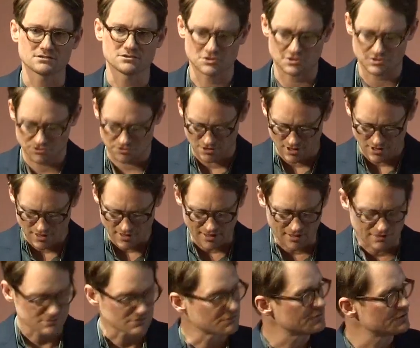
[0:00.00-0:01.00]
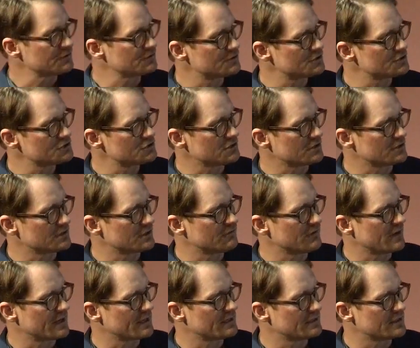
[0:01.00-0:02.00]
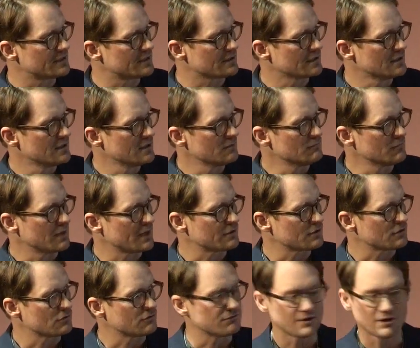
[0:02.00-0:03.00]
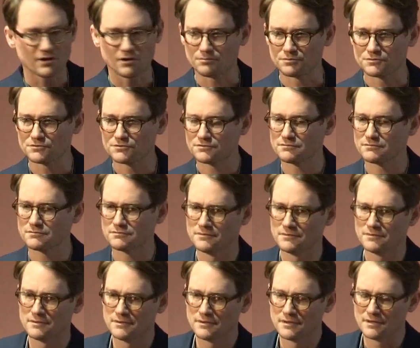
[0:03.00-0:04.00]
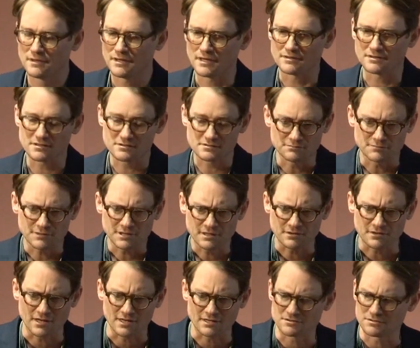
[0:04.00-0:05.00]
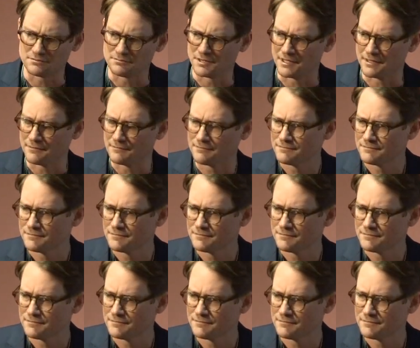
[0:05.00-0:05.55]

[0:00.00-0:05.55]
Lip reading: it's just as a physician, if I get Michael Phelps, that doesn't mean a lot to me.